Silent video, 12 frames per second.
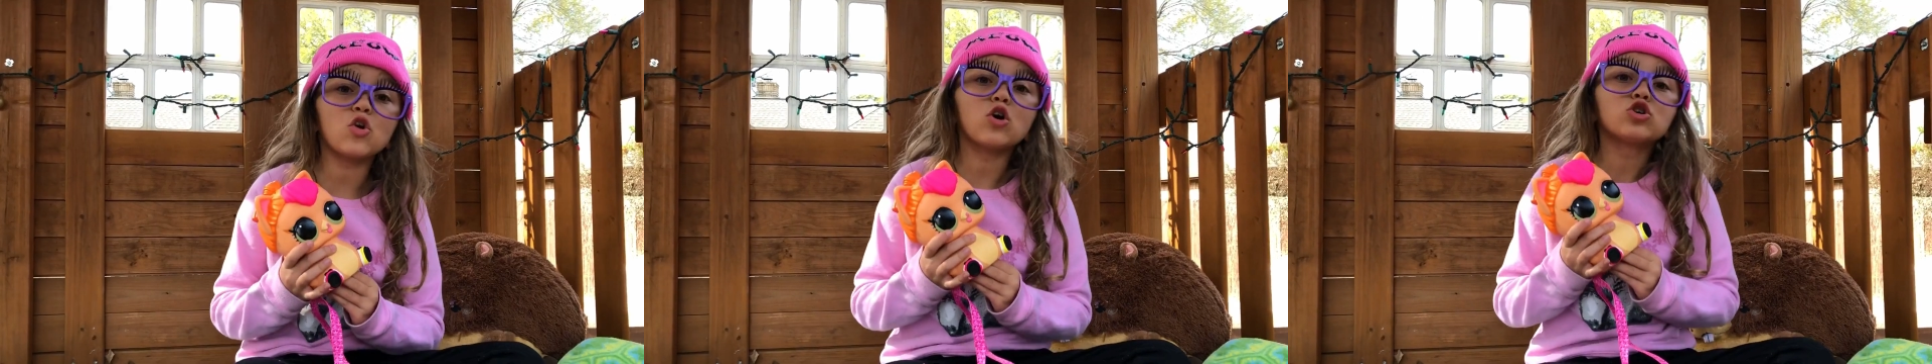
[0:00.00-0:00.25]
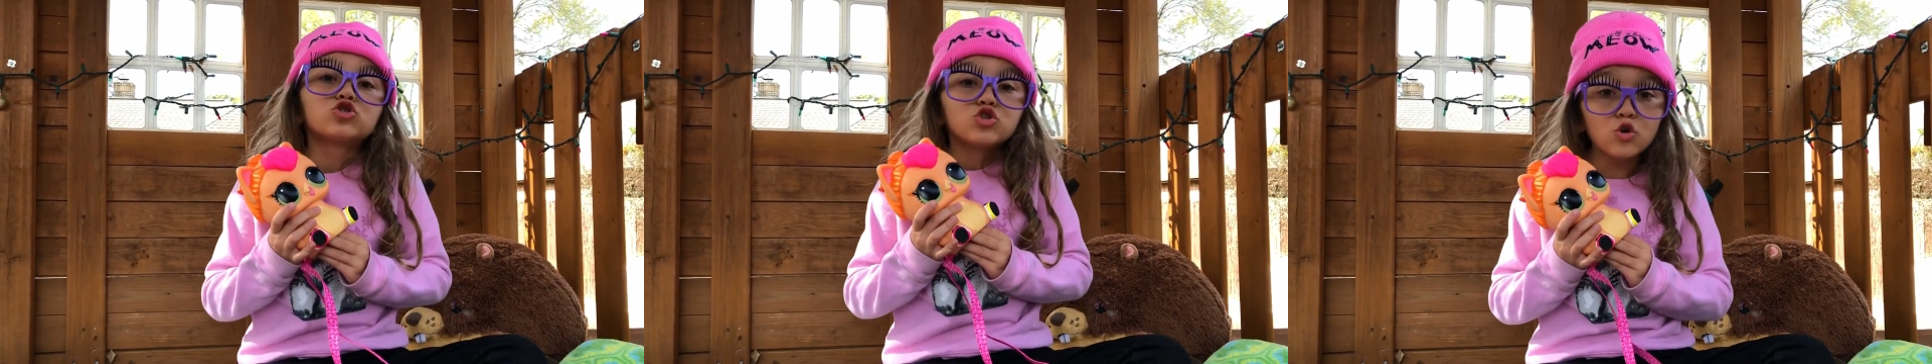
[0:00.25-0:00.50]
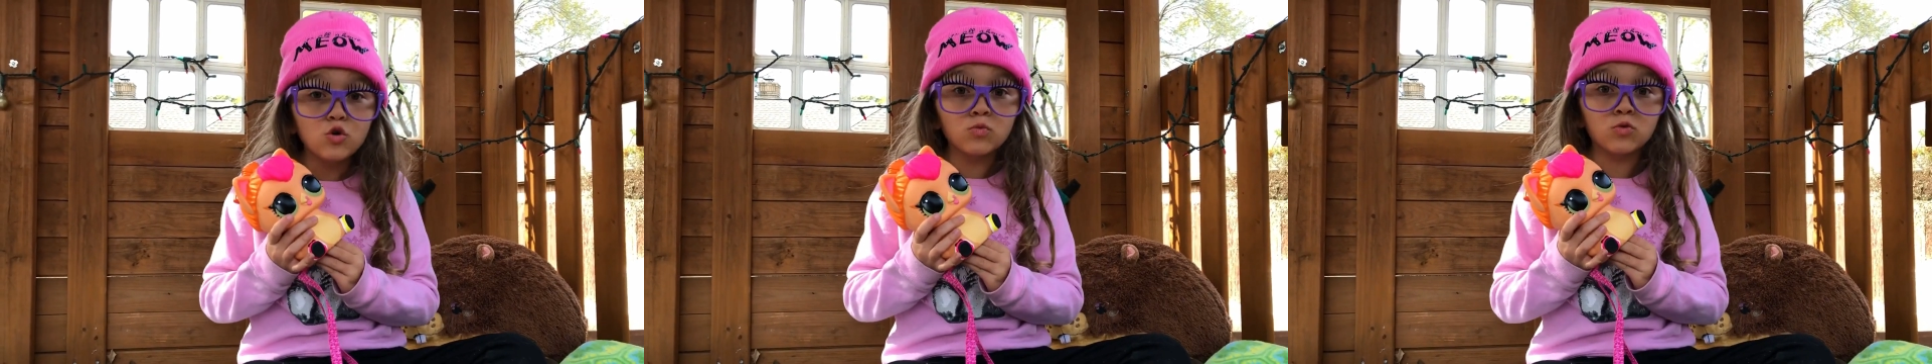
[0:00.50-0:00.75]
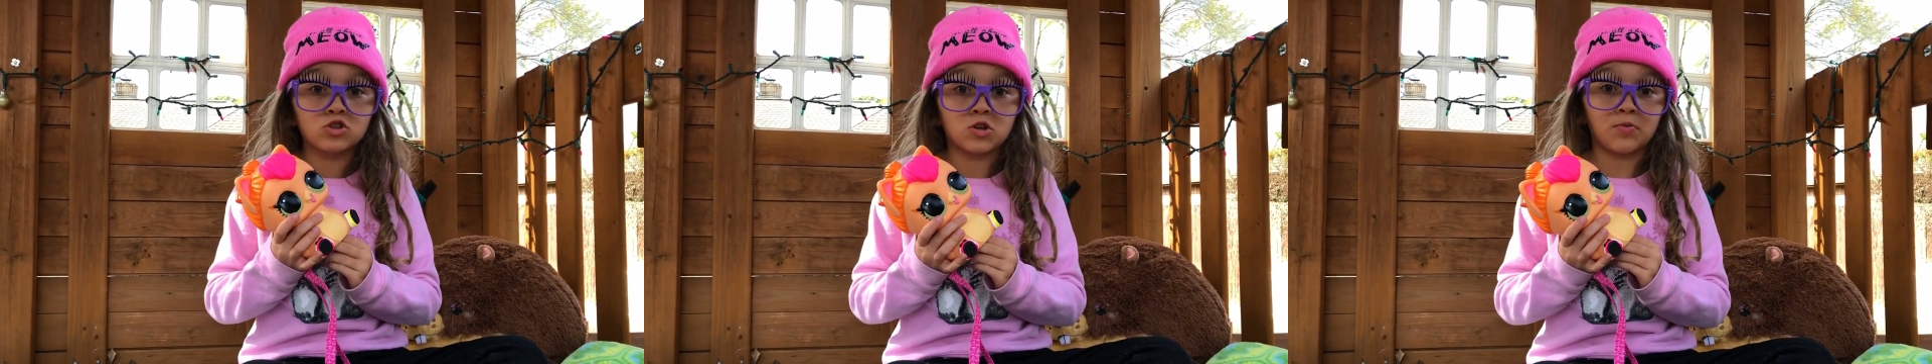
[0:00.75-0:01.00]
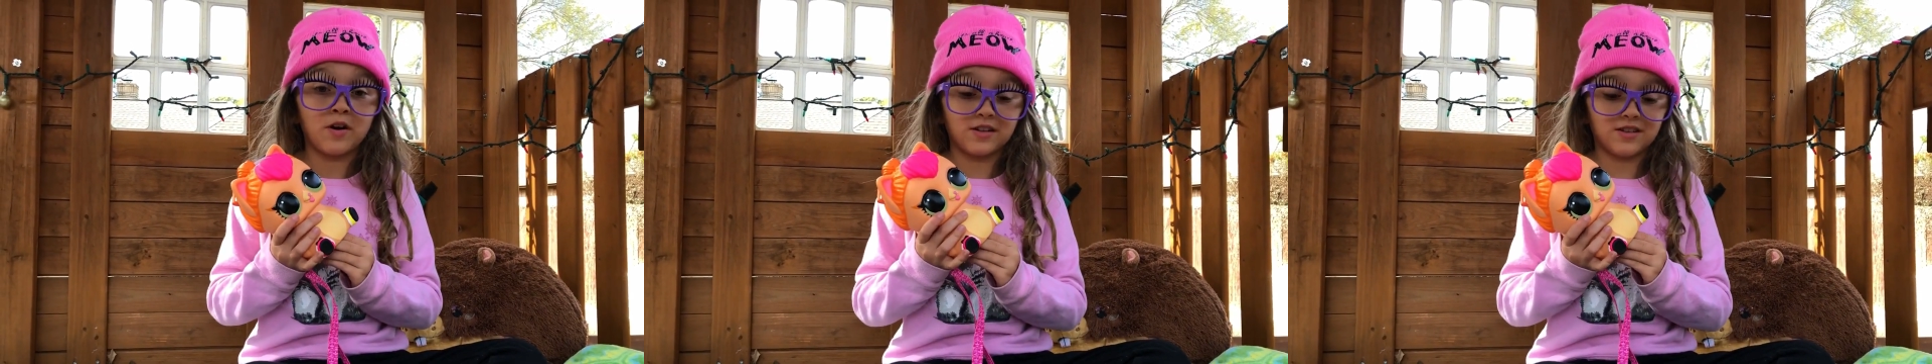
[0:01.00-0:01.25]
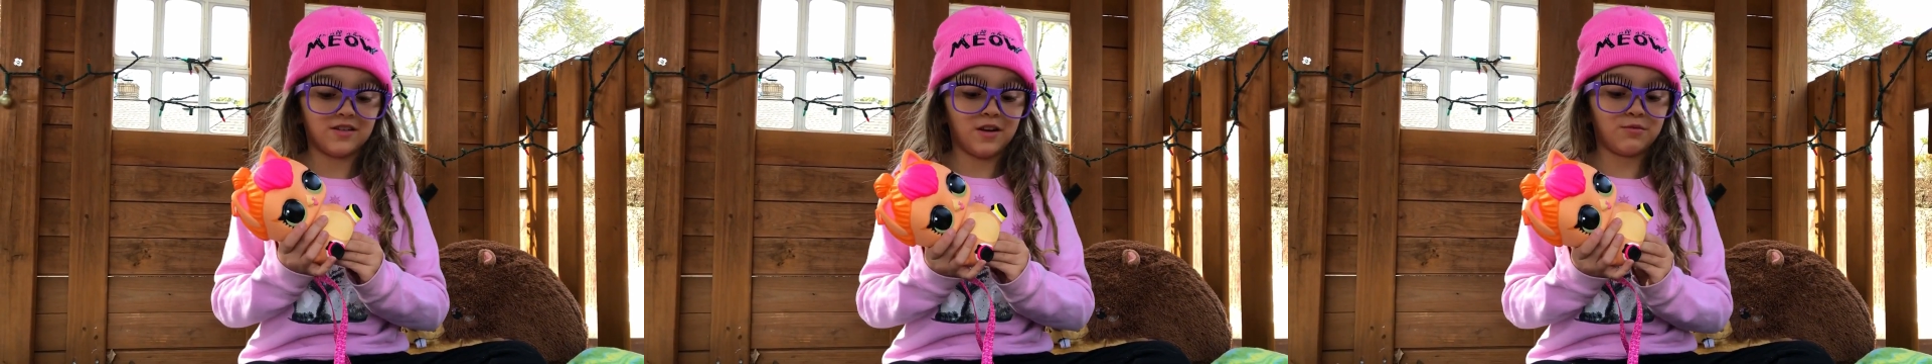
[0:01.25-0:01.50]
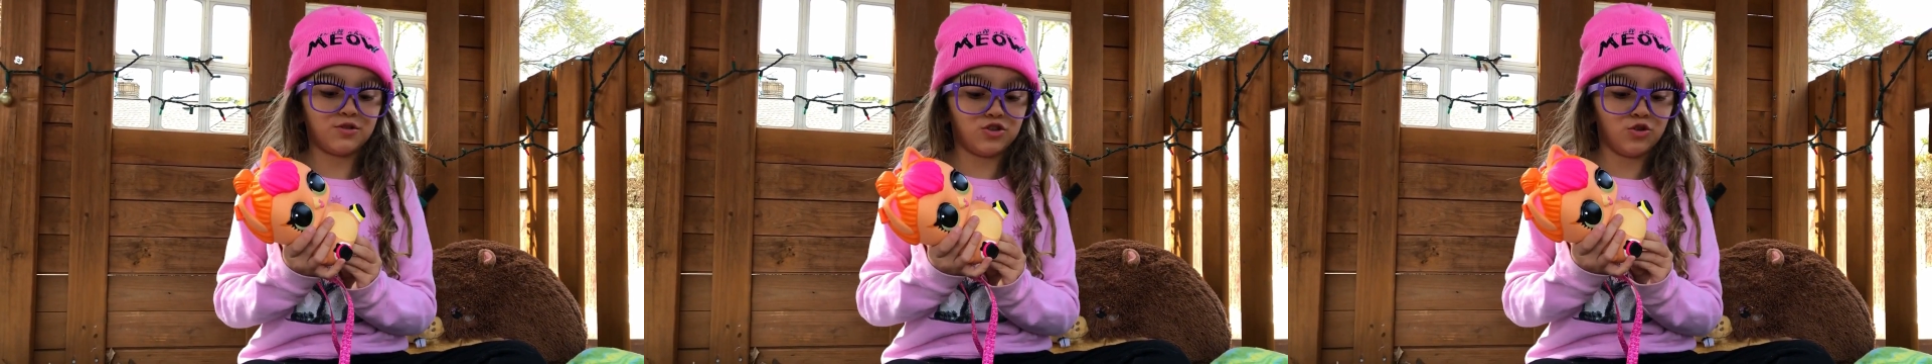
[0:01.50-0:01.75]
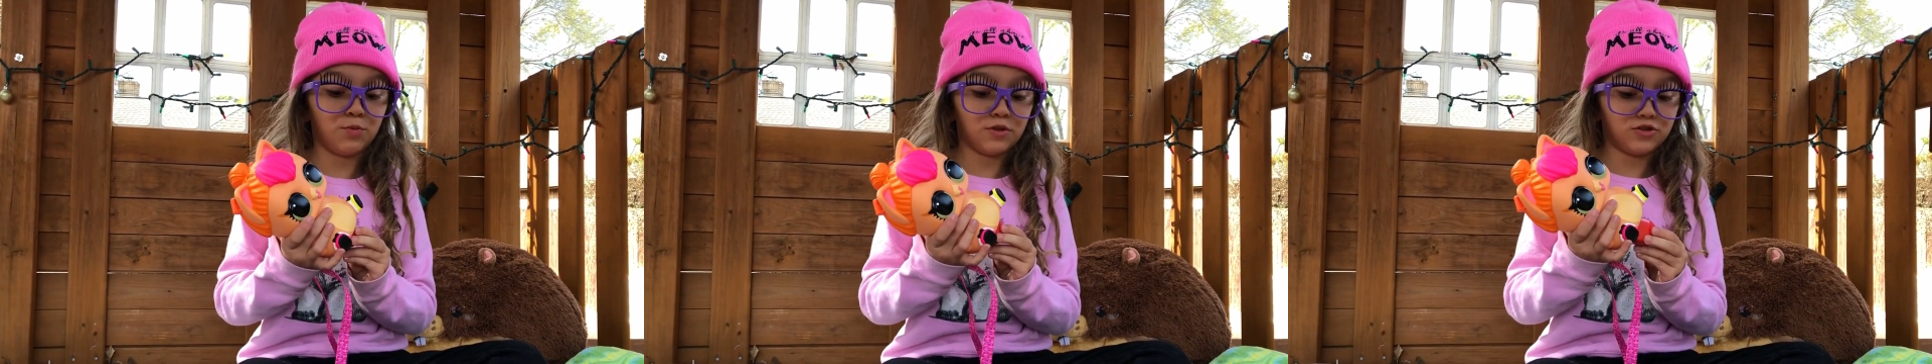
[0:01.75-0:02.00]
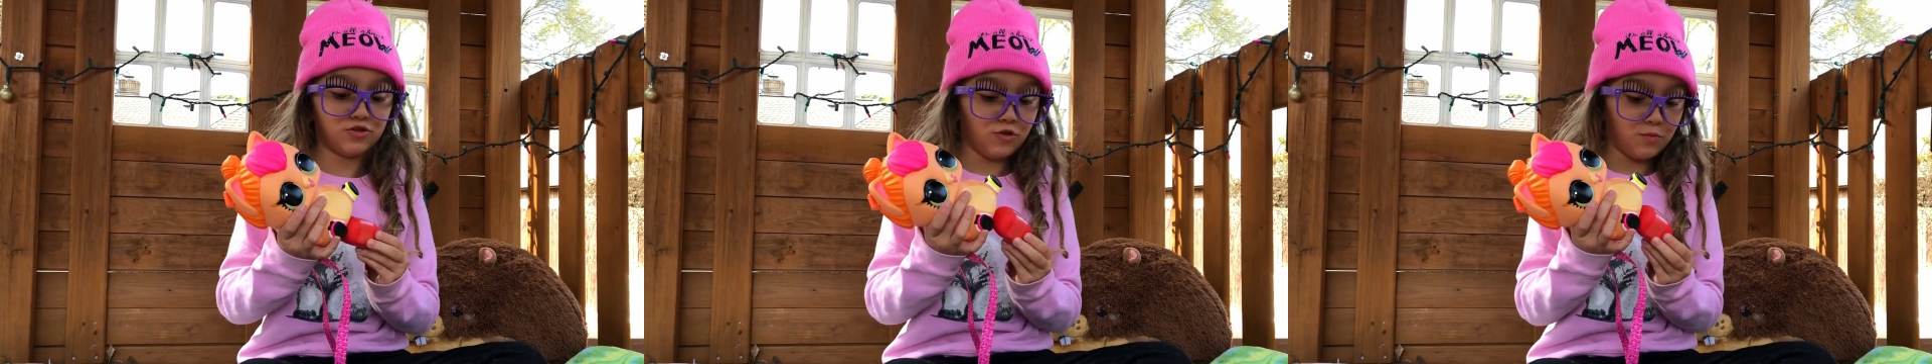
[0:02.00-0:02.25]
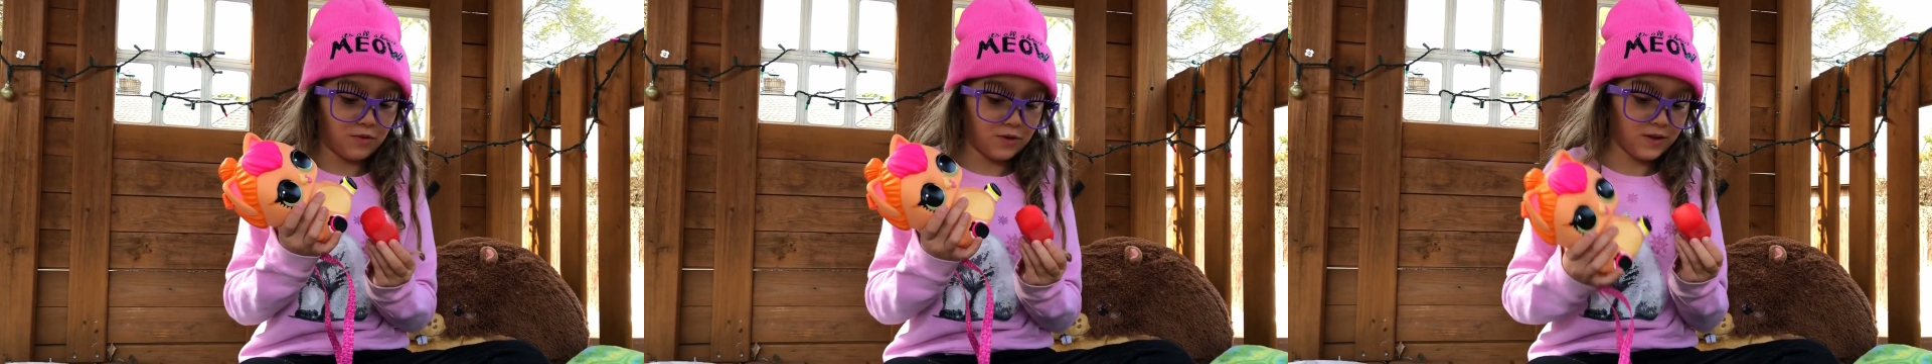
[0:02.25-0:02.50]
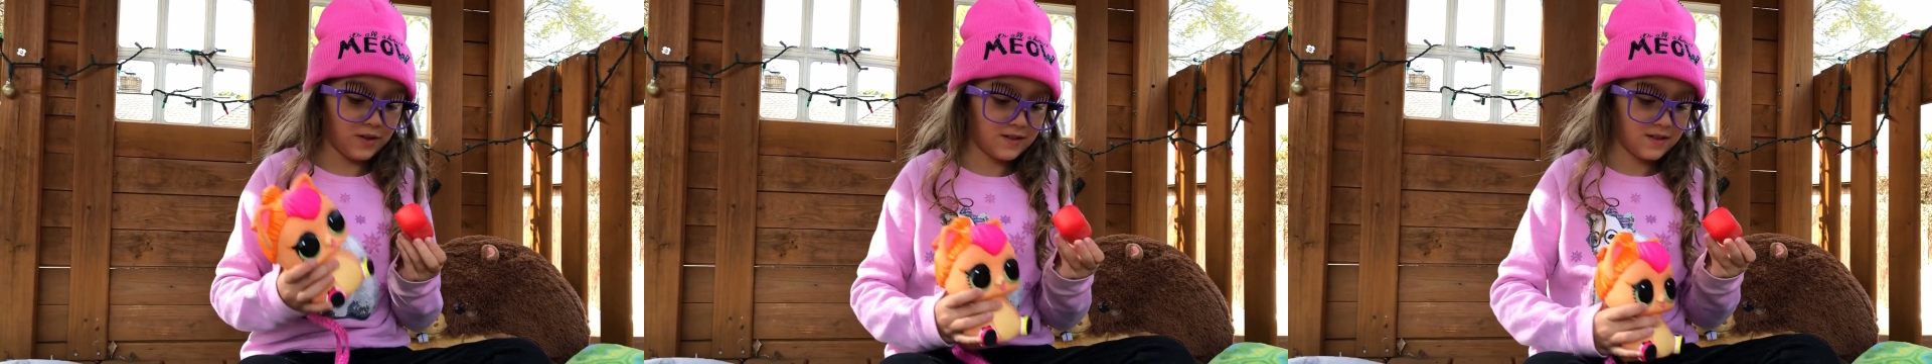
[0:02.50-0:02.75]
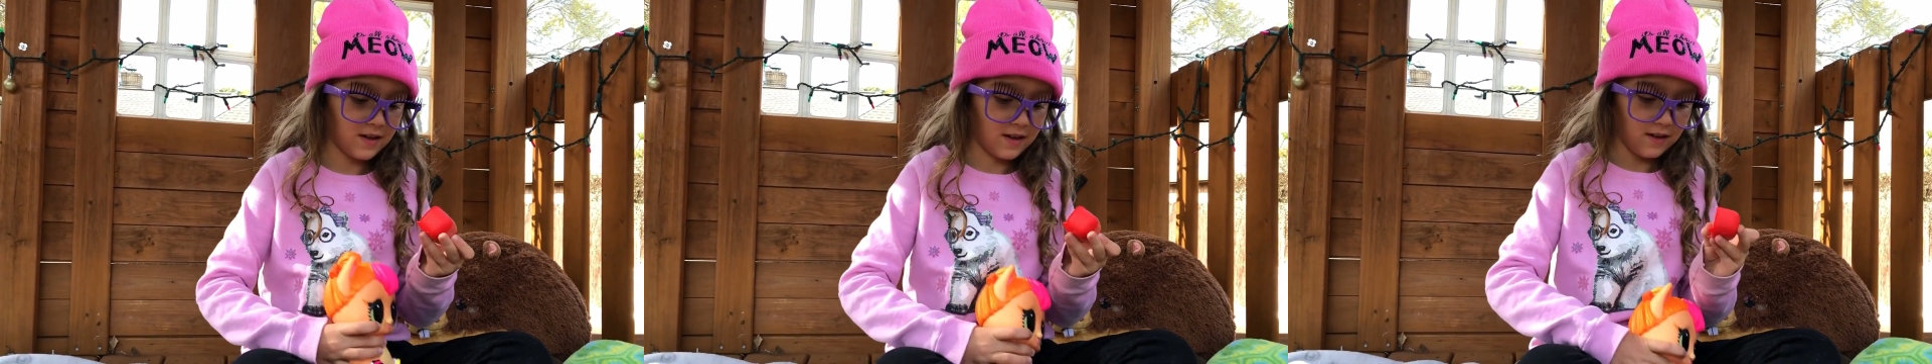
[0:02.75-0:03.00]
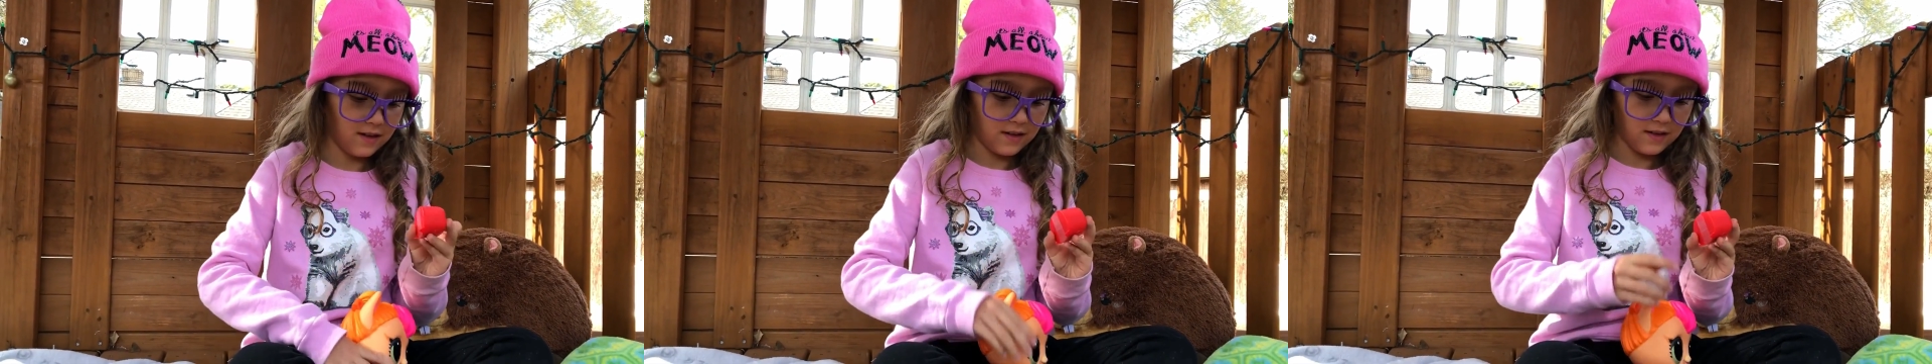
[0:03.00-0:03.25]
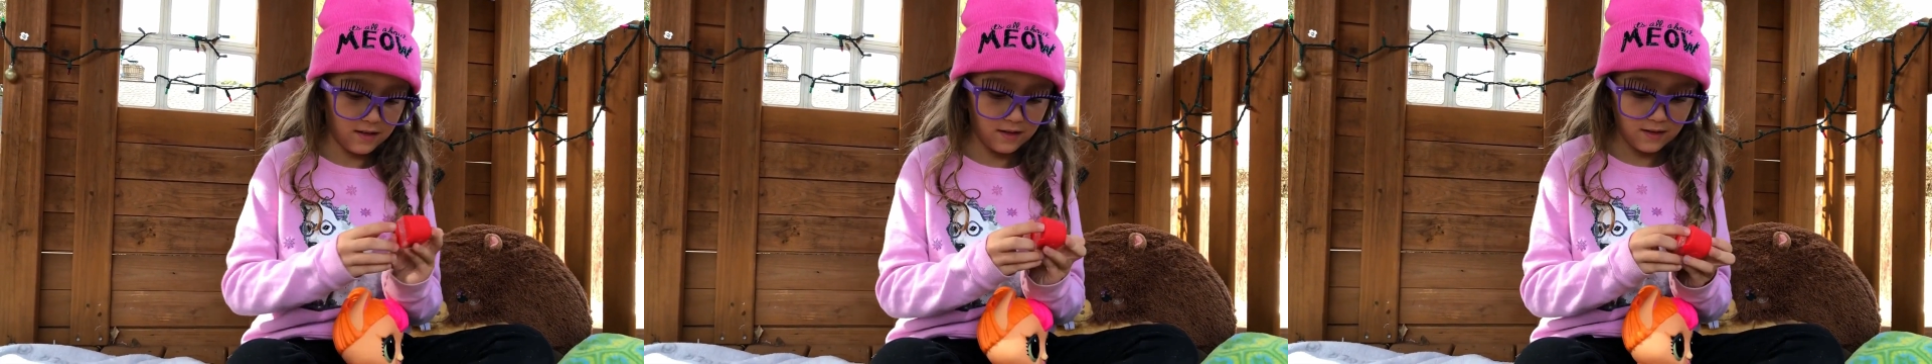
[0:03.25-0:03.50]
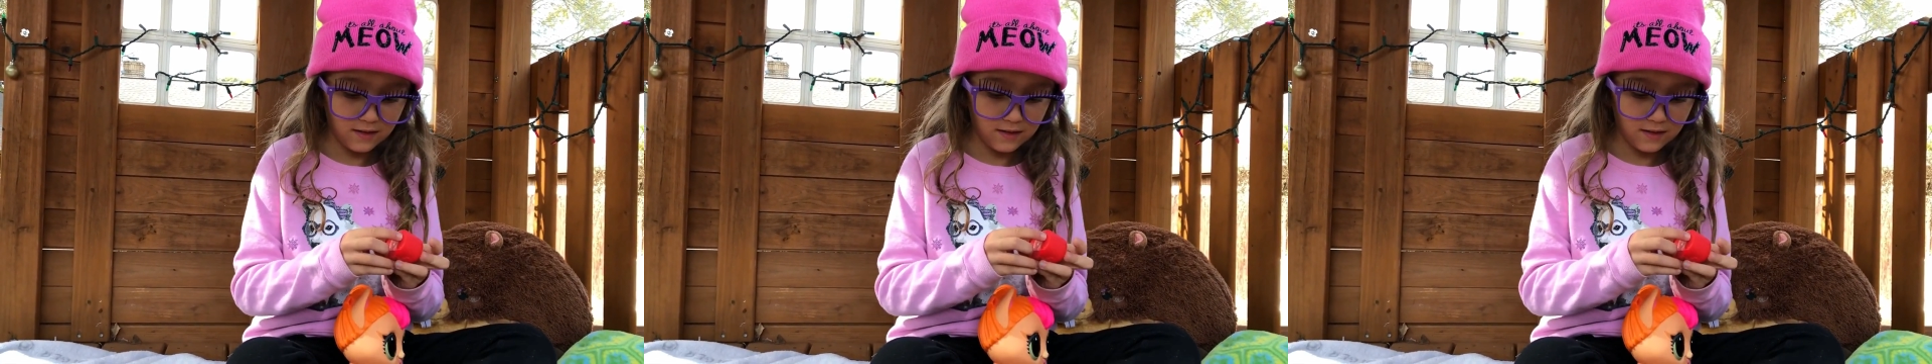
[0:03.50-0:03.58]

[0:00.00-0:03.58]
there are two more surprises. I'm super duper excited.